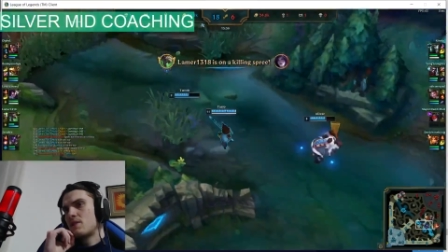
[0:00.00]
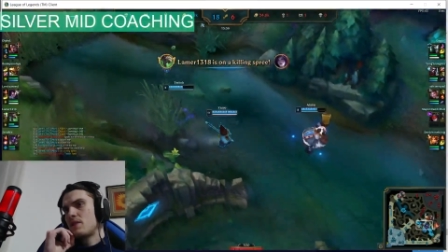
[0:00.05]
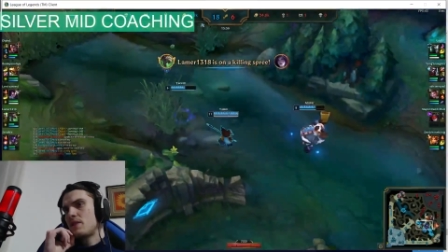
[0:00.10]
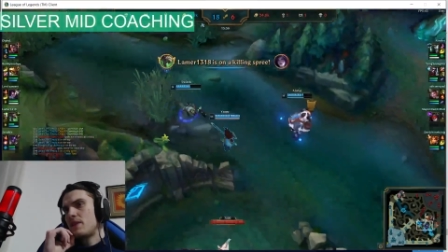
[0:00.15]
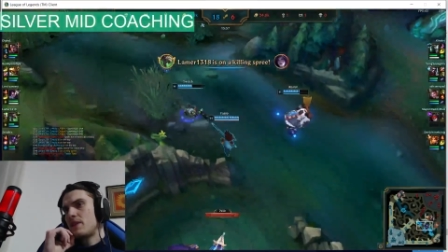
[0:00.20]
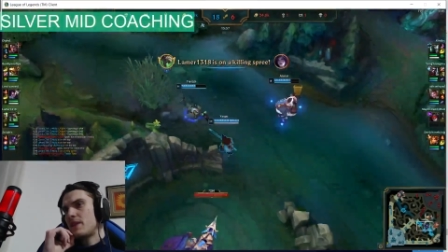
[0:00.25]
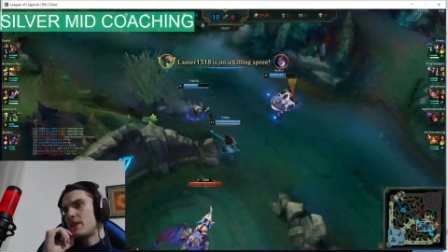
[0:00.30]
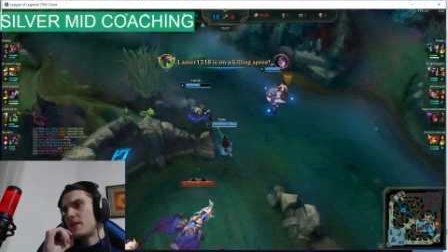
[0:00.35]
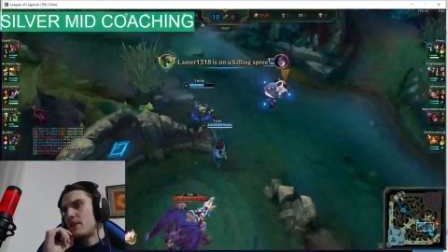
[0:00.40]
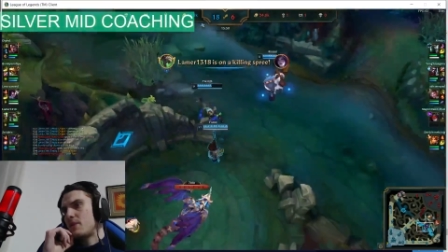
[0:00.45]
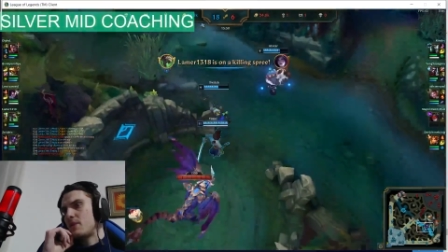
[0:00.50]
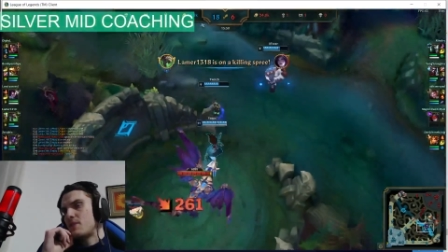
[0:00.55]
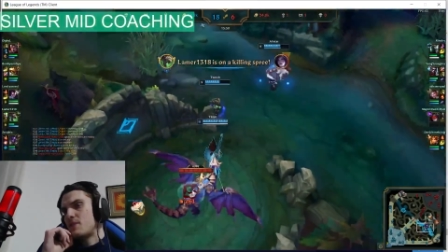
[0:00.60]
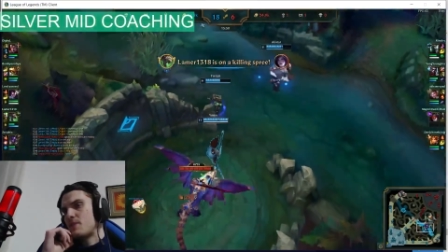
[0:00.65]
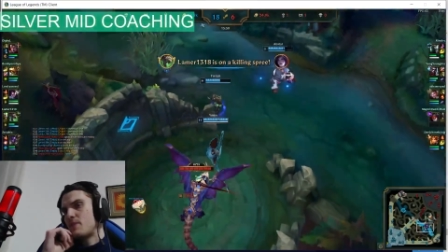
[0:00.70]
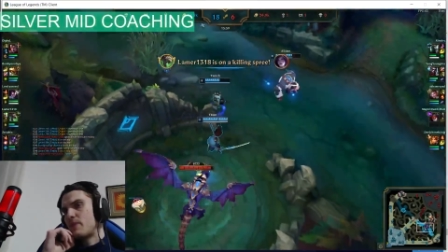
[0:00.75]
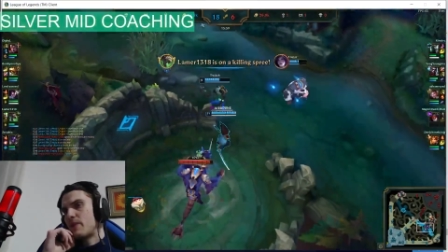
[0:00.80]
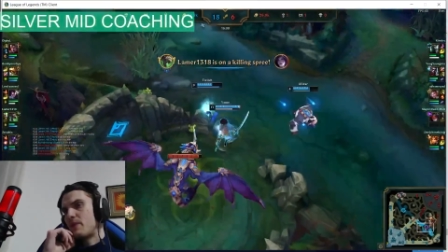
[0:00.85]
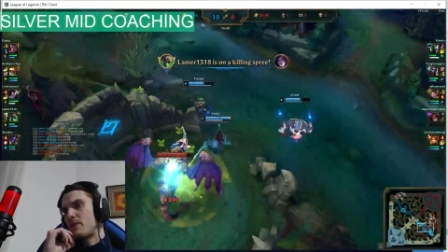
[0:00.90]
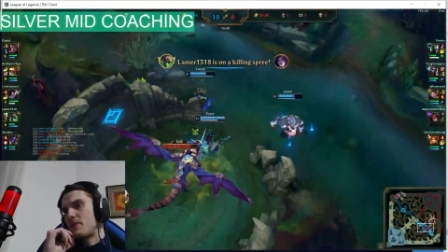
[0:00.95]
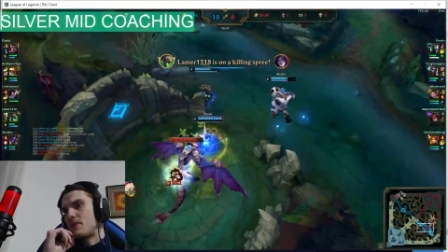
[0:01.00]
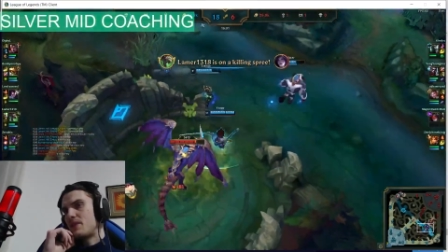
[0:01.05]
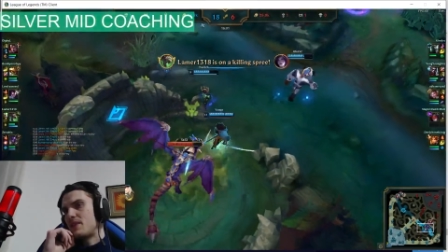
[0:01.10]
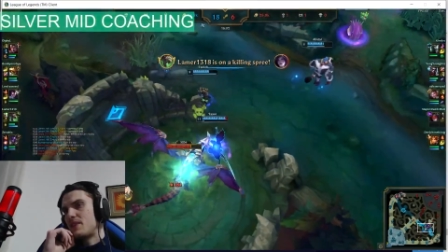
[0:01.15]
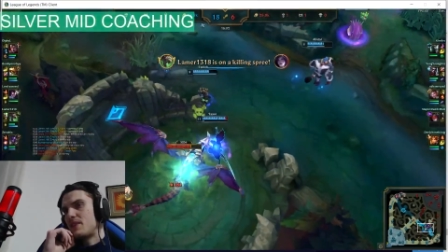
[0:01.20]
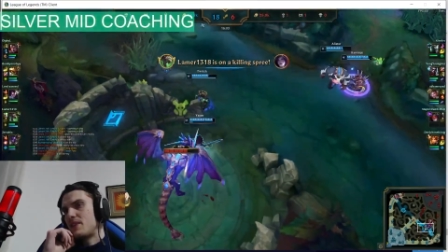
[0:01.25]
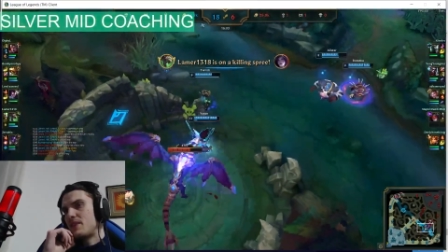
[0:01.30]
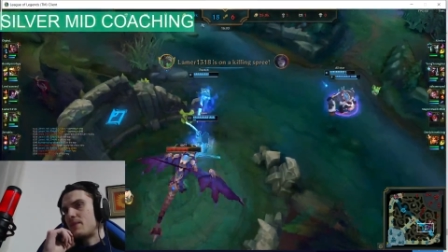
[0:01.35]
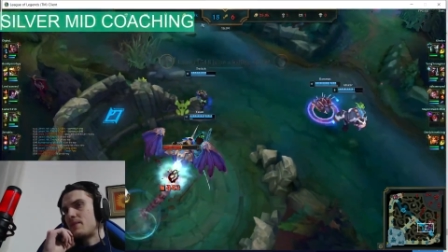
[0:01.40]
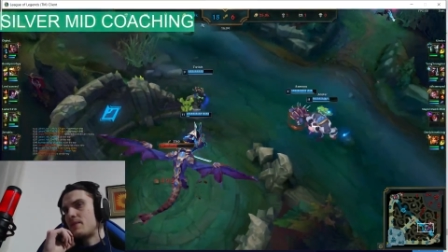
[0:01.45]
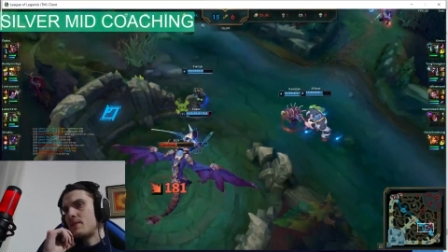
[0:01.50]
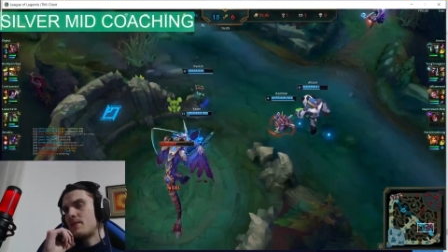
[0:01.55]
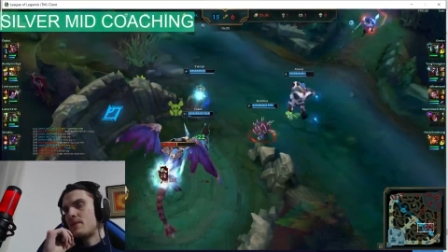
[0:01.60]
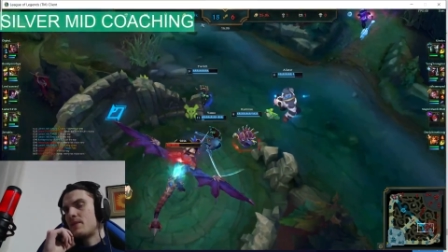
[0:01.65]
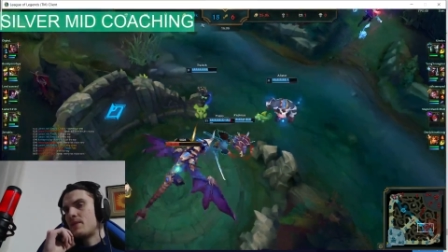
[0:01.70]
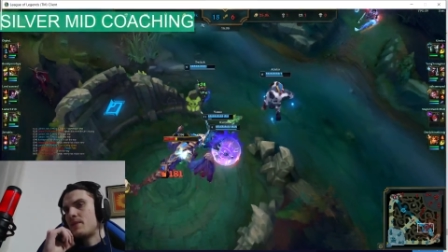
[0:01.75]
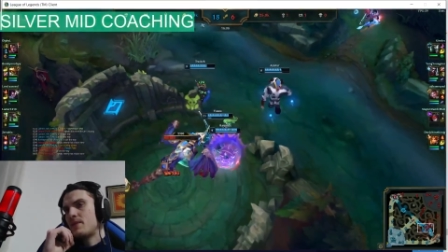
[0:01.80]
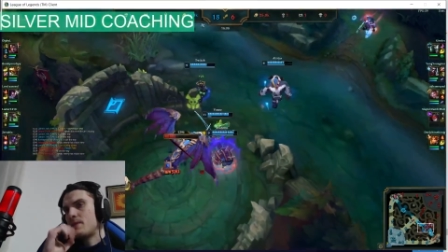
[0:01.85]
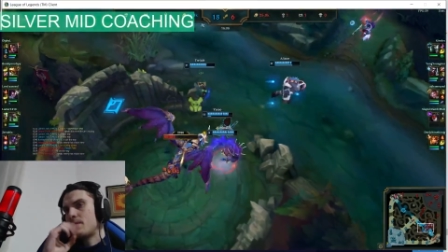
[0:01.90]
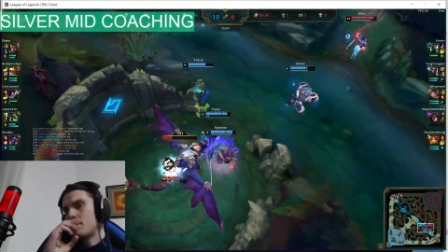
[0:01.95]
And then we just play with the team.
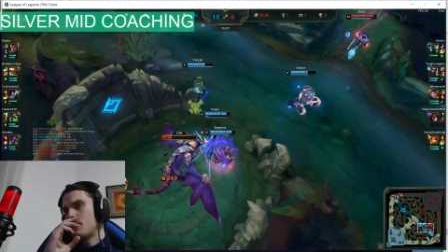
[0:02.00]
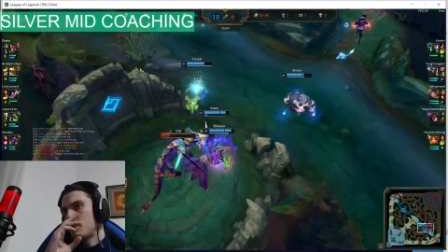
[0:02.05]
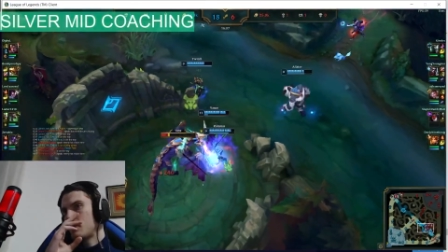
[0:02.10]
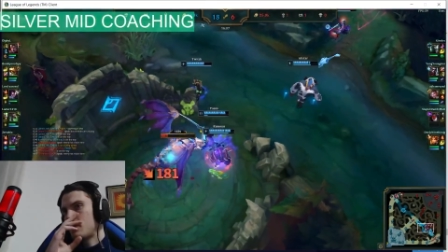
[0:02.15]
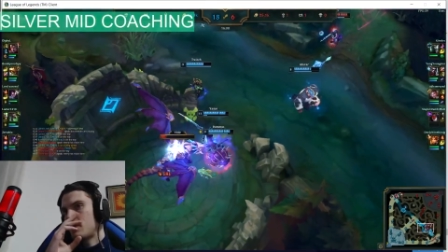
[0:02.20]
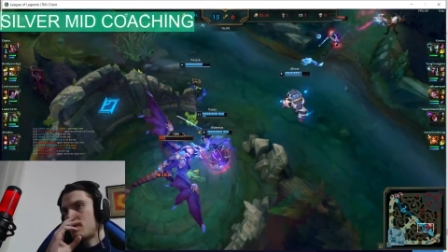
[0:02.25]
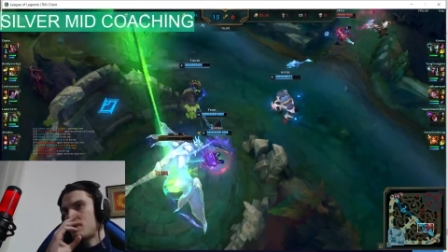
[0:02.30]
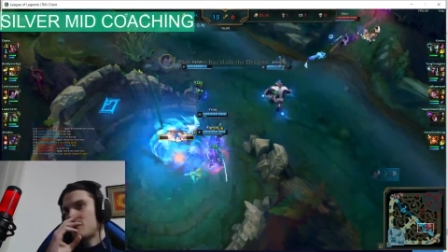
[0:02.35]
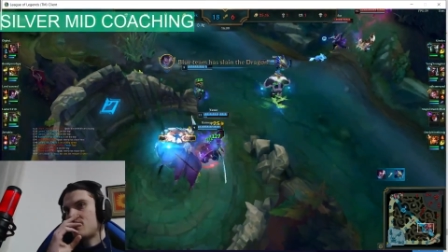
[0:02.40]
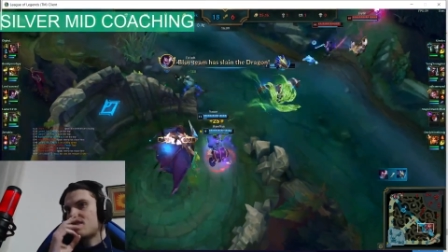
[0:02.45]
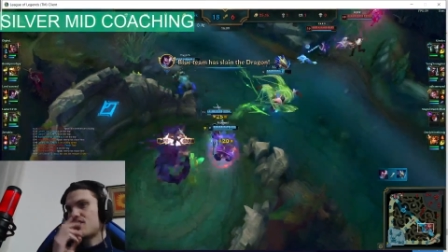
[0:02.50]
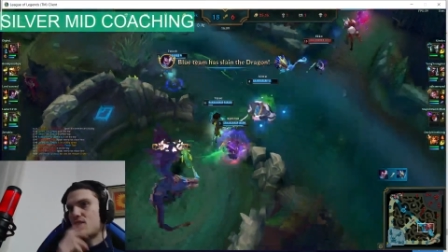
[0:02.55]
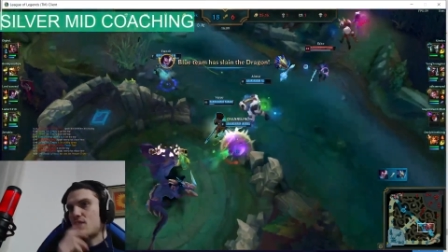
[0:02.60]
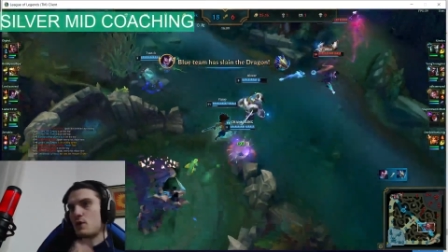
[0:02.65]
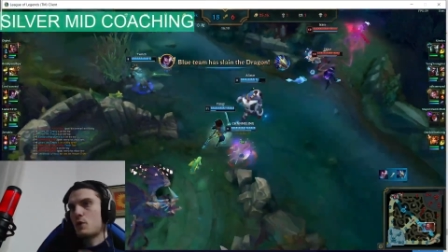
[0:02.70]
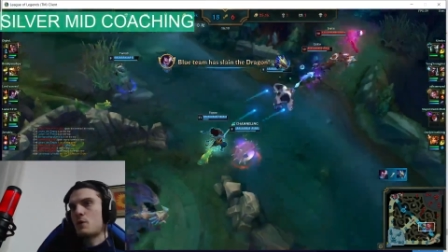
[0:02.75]
Let's see.